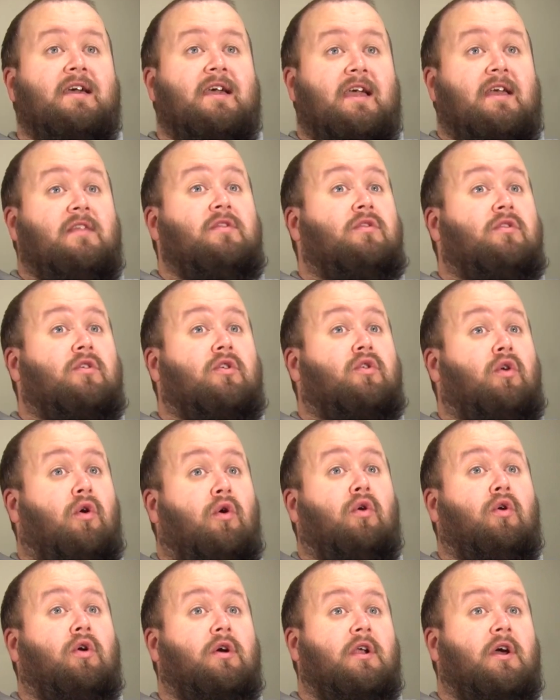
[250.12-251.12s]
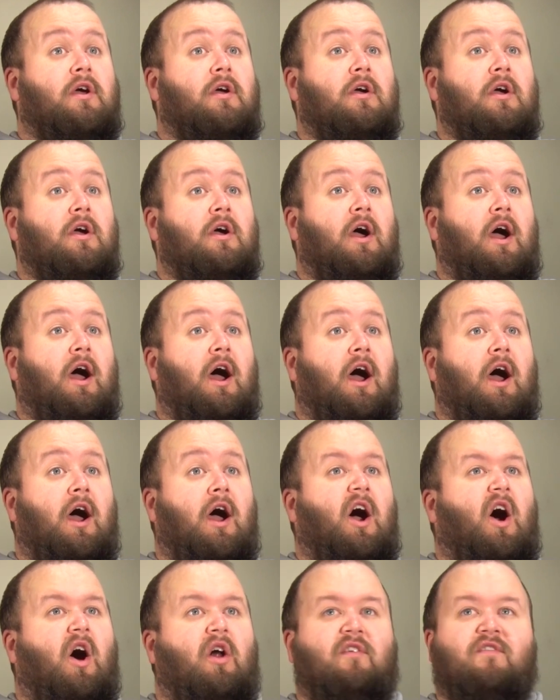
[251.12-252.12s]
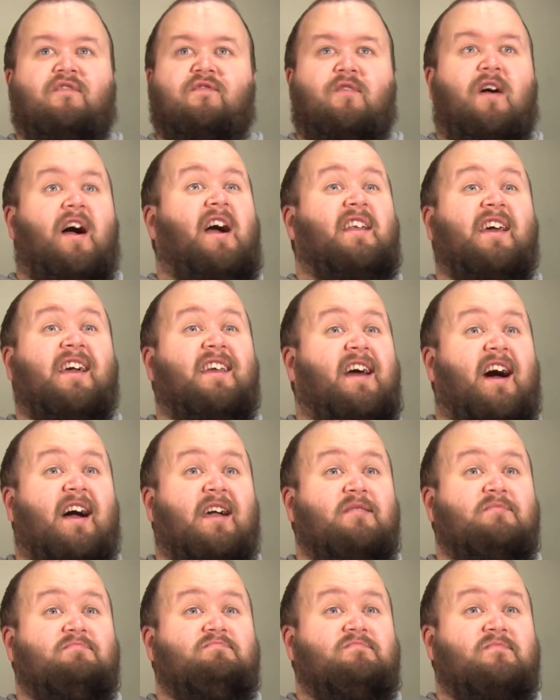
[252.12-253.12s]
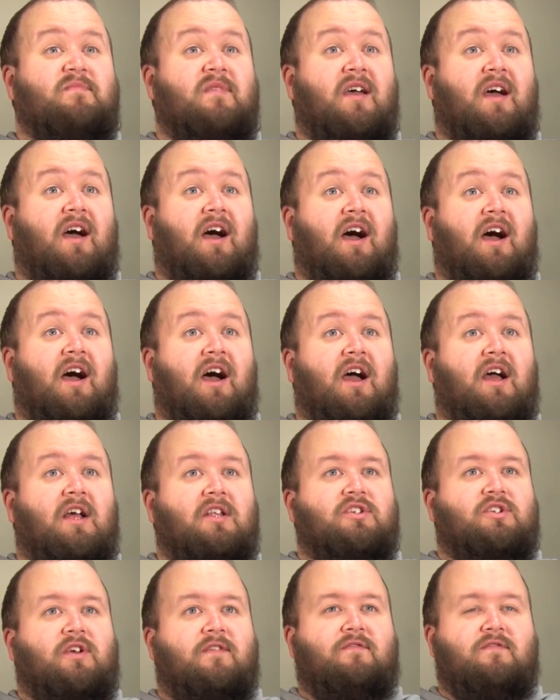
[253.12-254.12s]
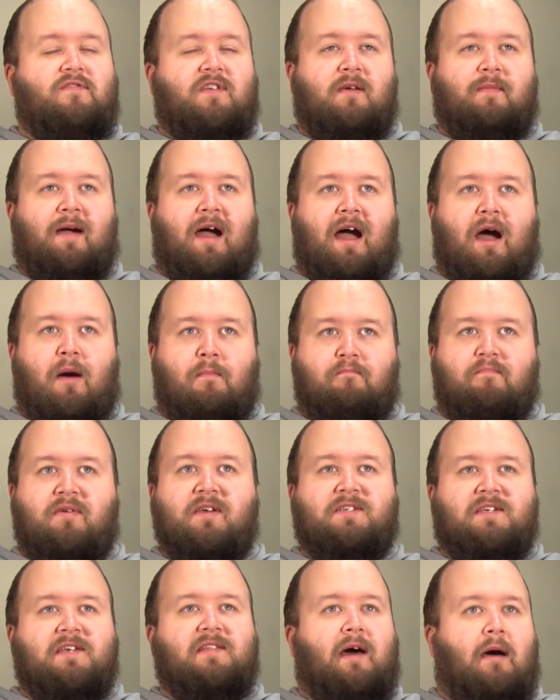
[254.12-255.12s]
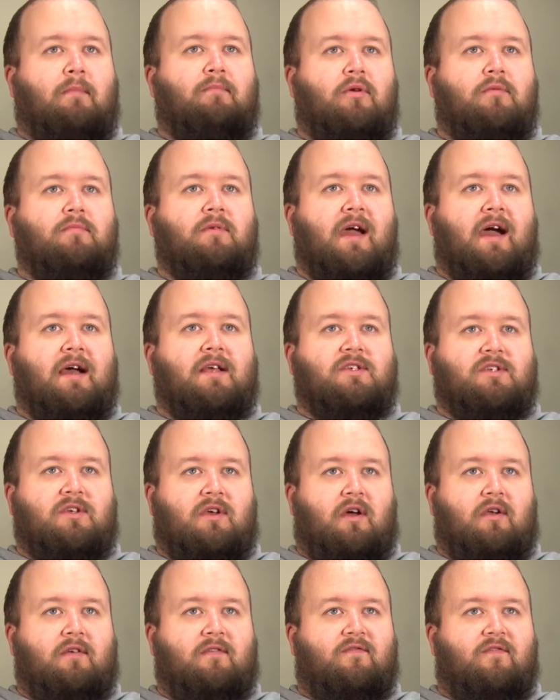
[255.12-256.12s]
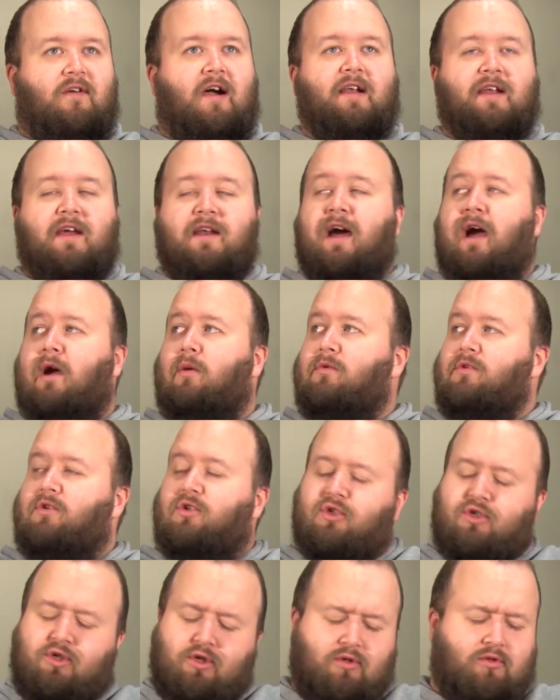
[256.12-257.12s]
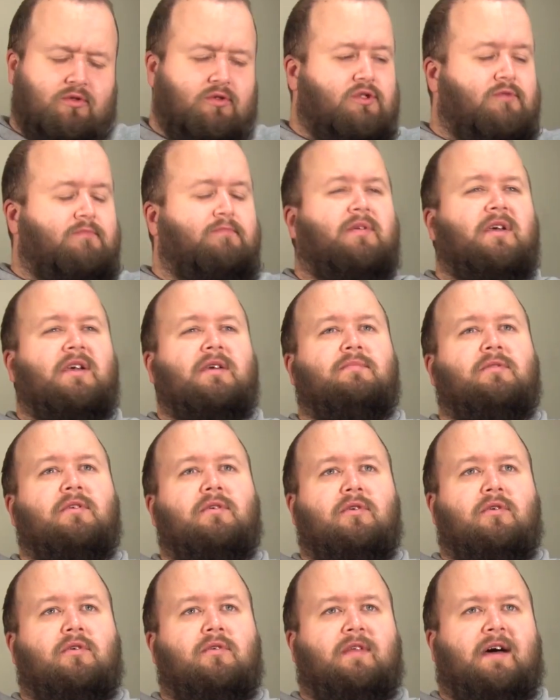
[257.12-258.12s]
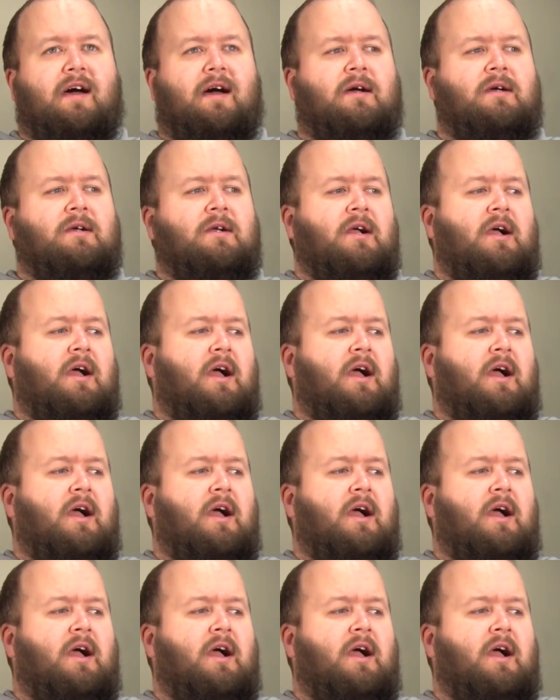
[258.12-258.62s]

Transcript: in the corner on a Friday night. And so if you think about how busy that pub gets on a Friday night with students and people and all that,